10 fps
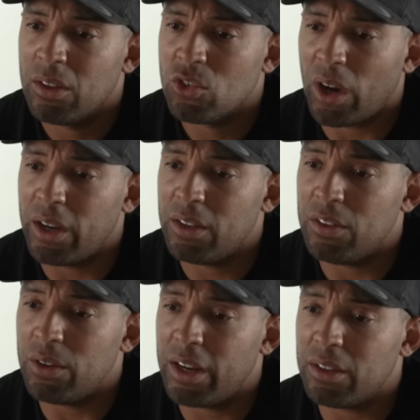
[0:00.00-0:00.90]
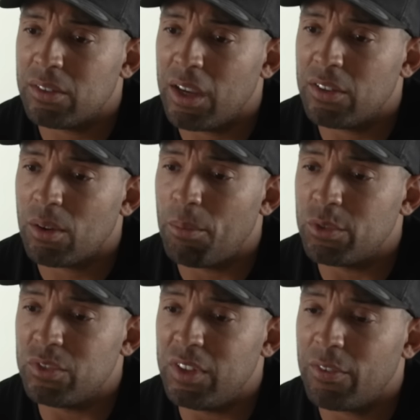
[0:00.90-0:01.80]
China and the United States are
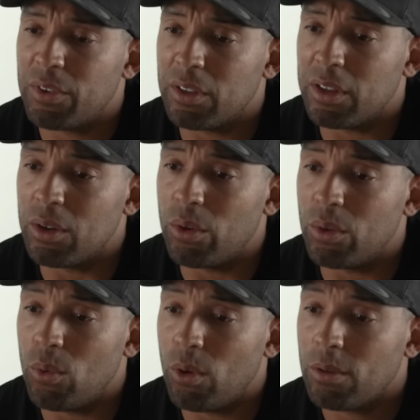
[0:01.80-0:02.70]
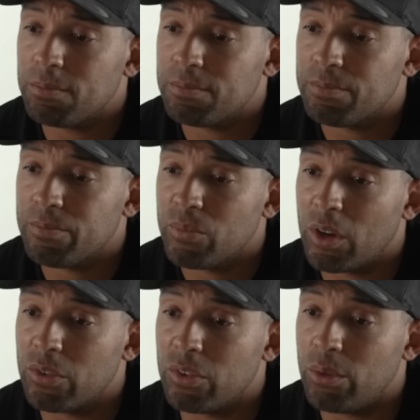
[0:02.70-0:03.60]
most definitely going to war.
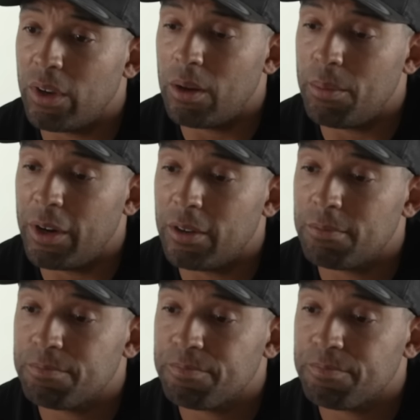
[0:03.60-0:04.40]
There's no doubt about it.